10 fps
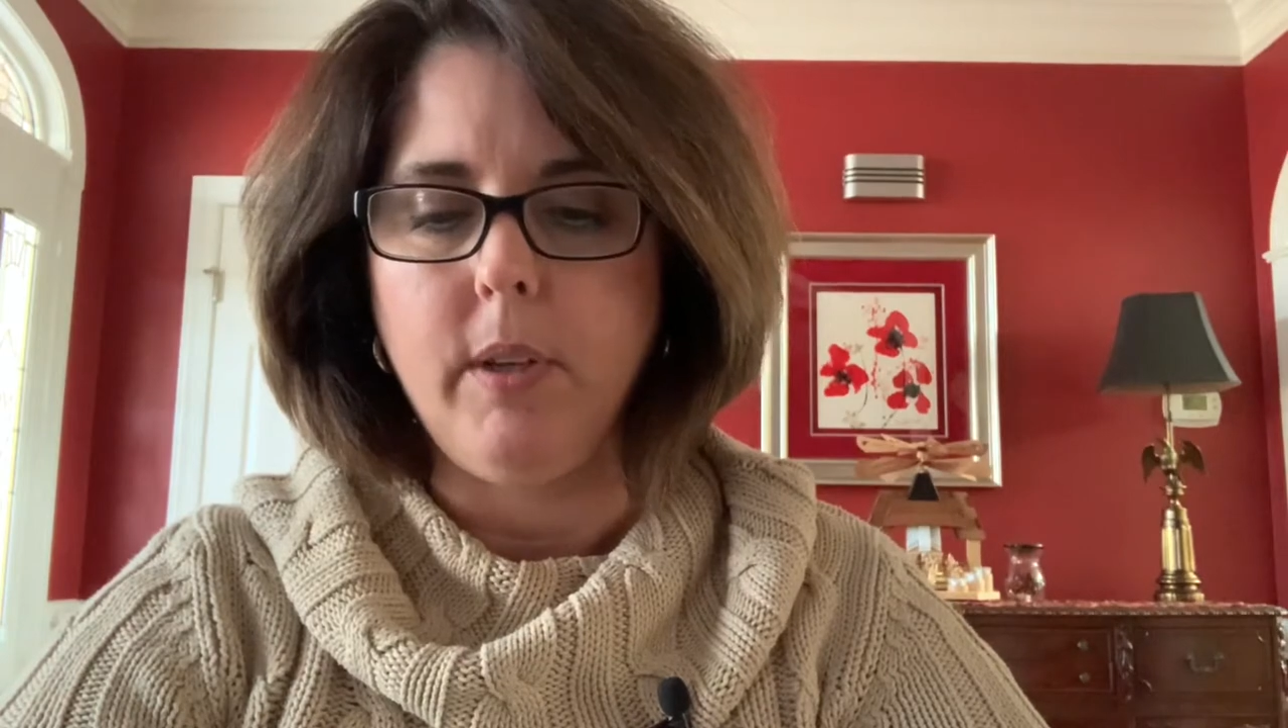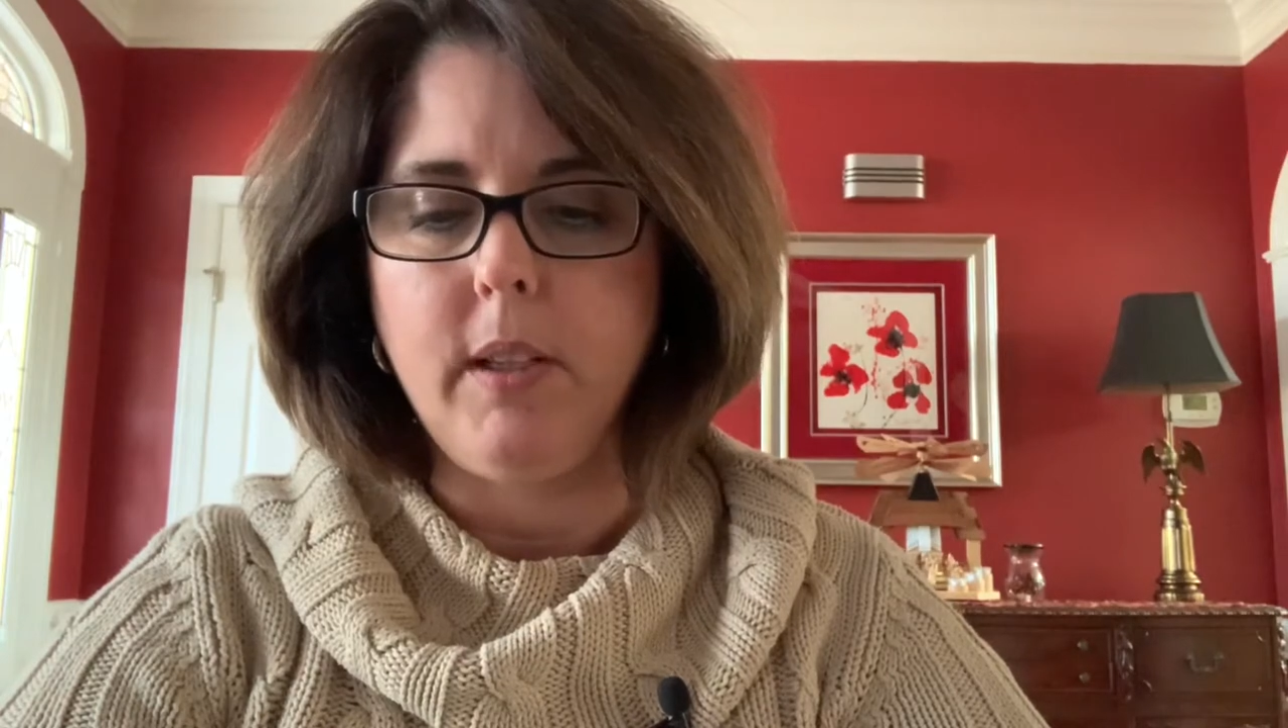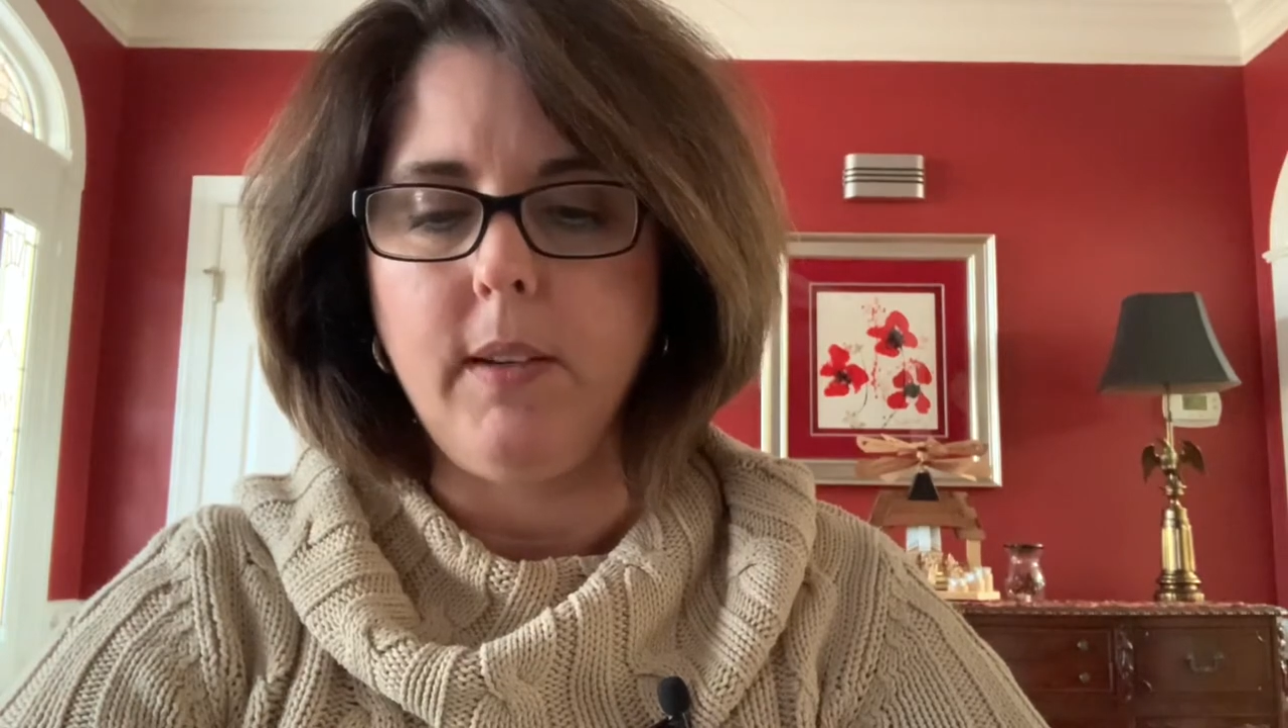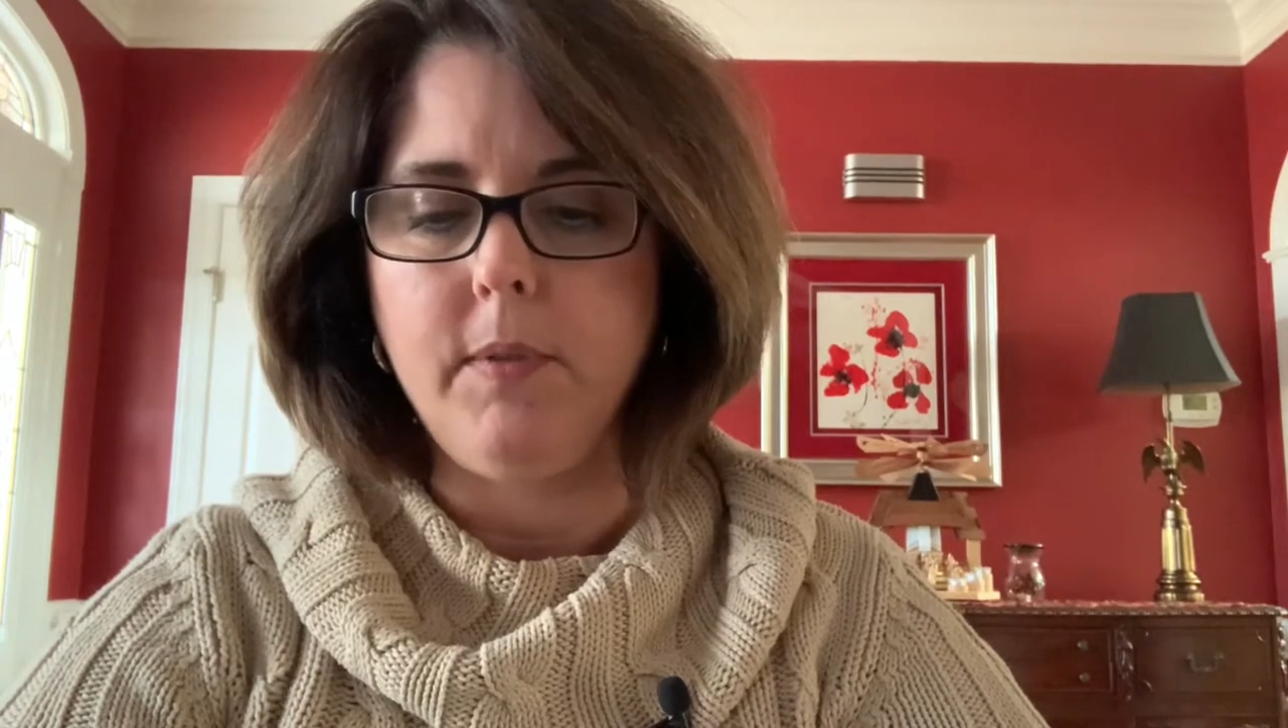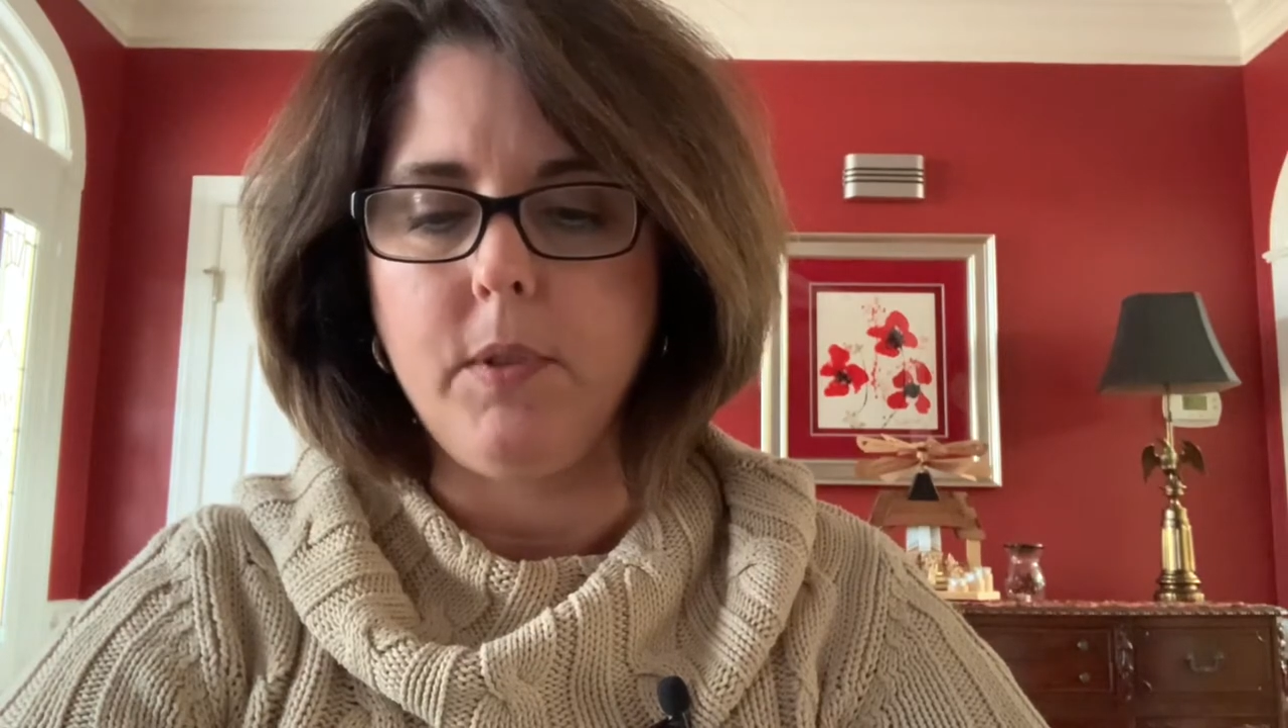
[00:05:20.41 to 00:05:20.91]

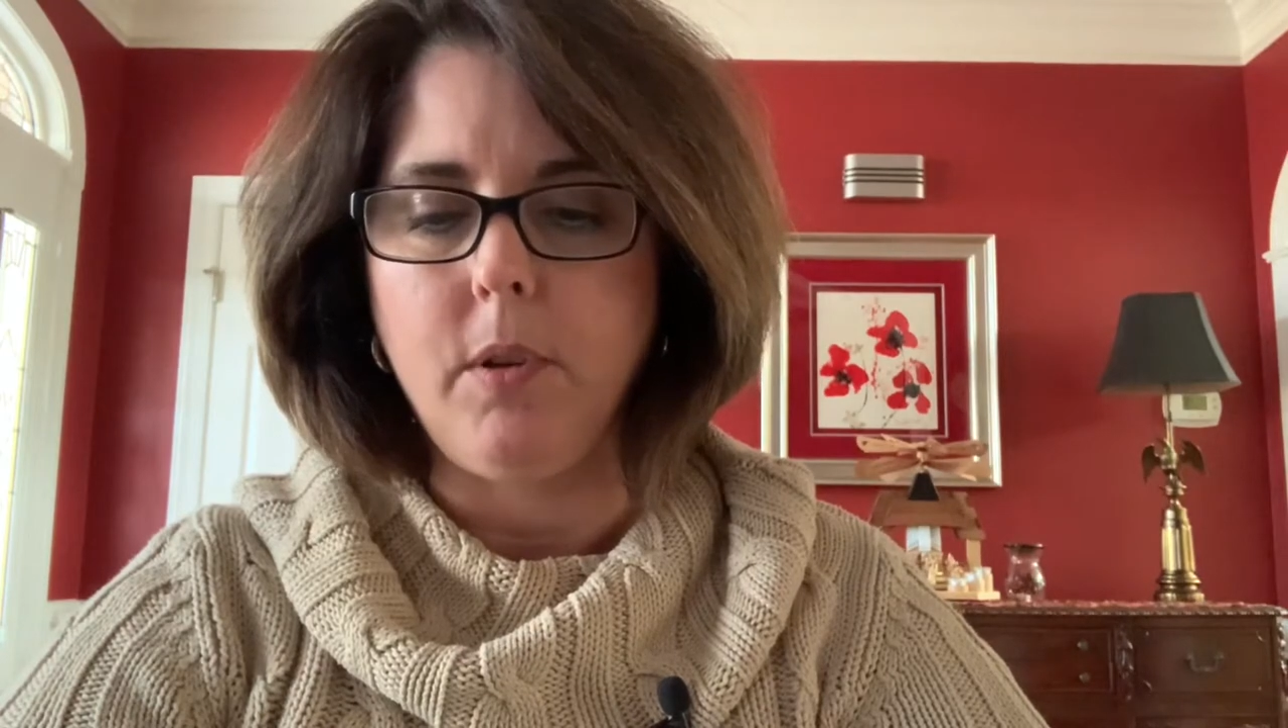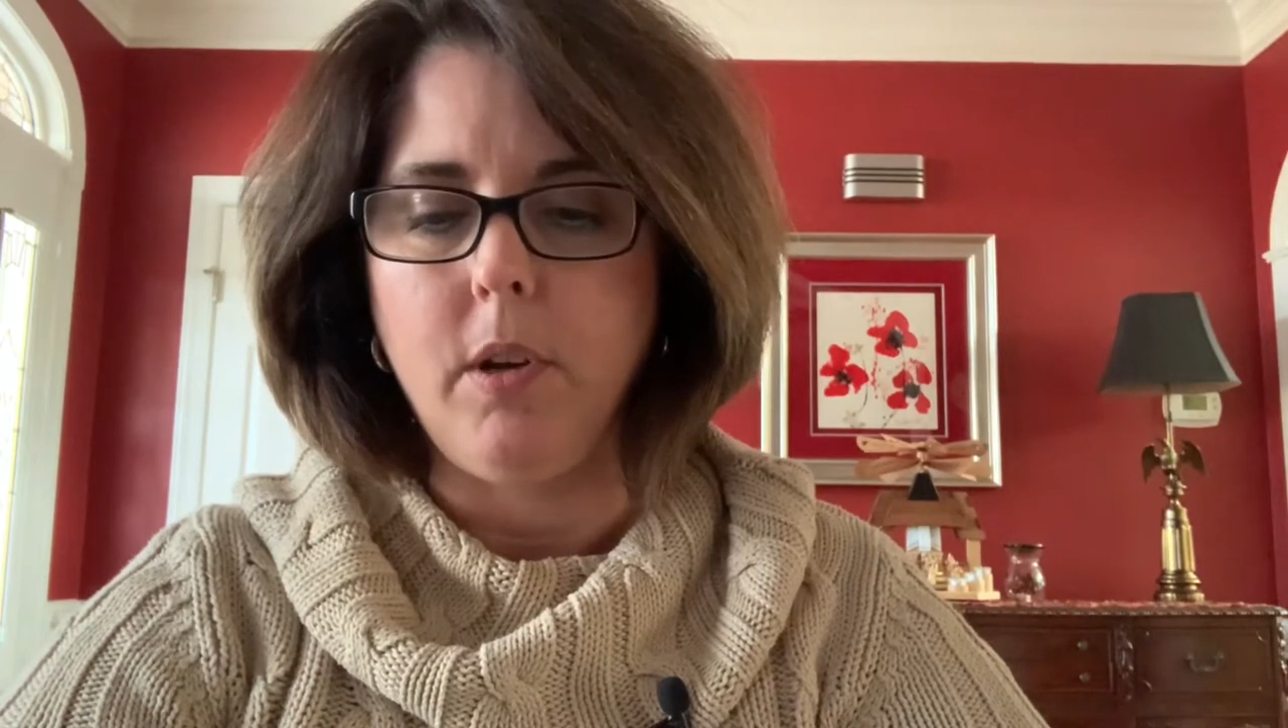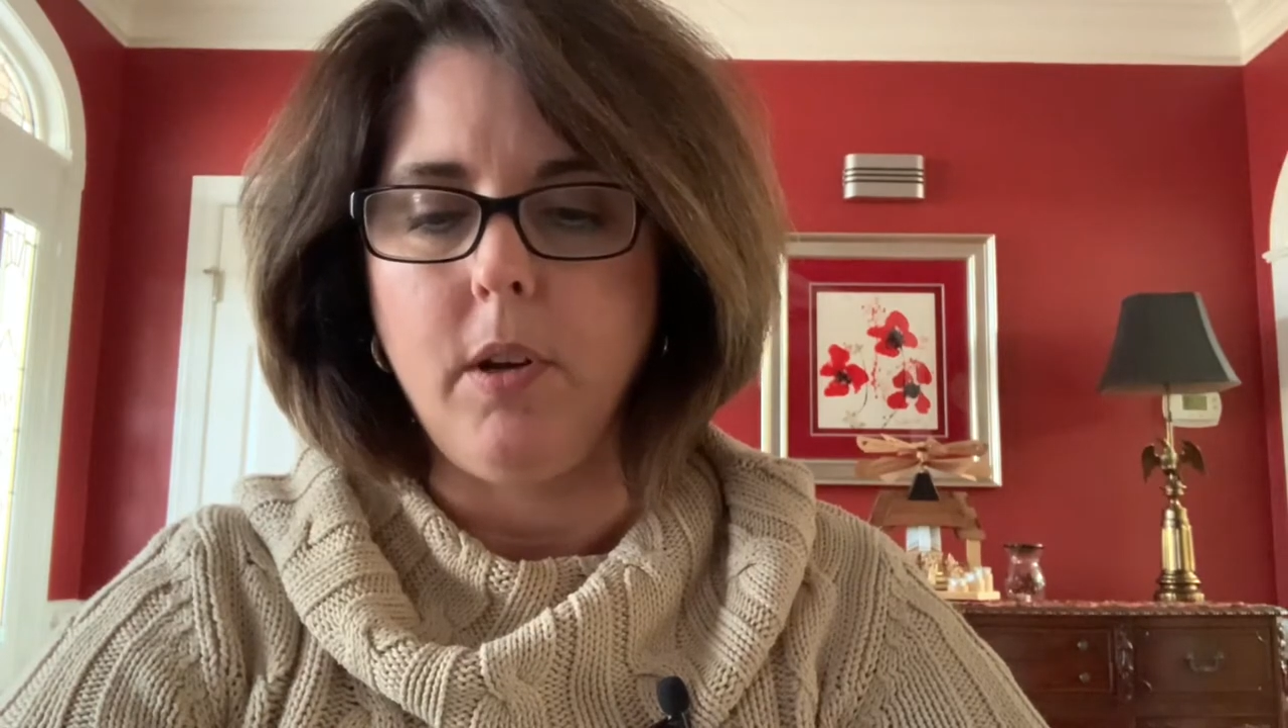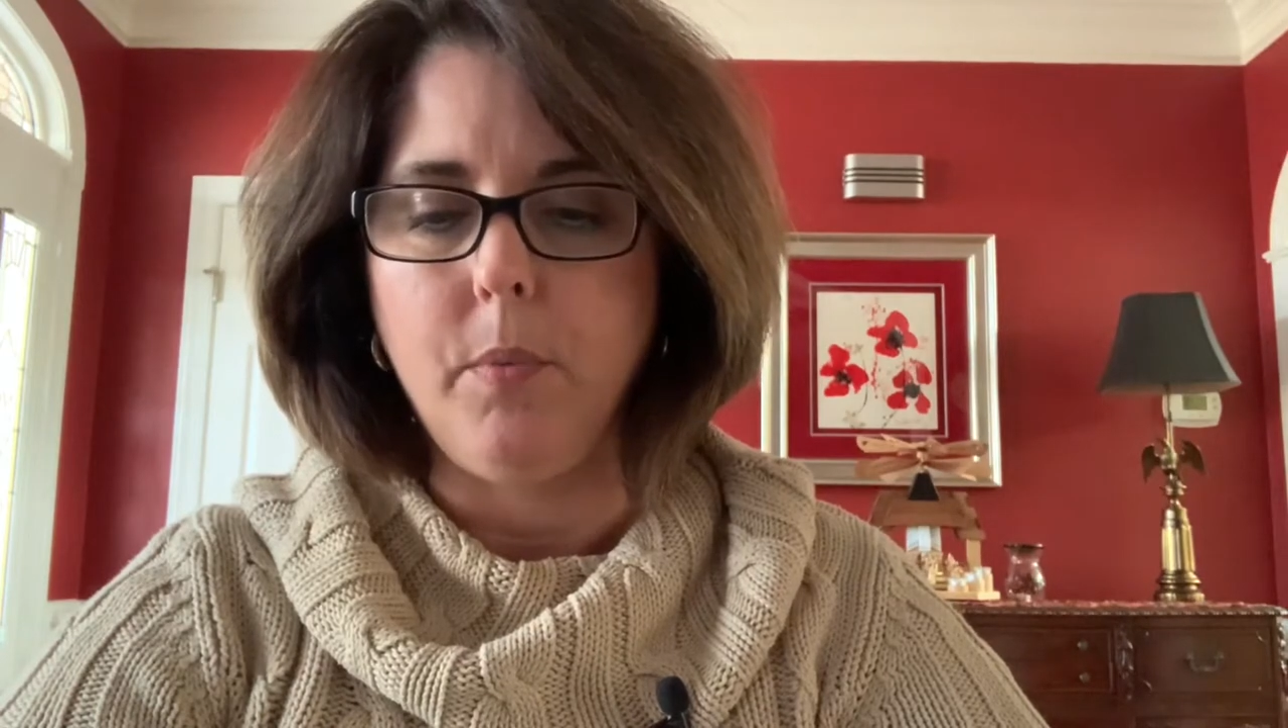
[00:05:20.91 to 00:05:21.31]
Leaves uh,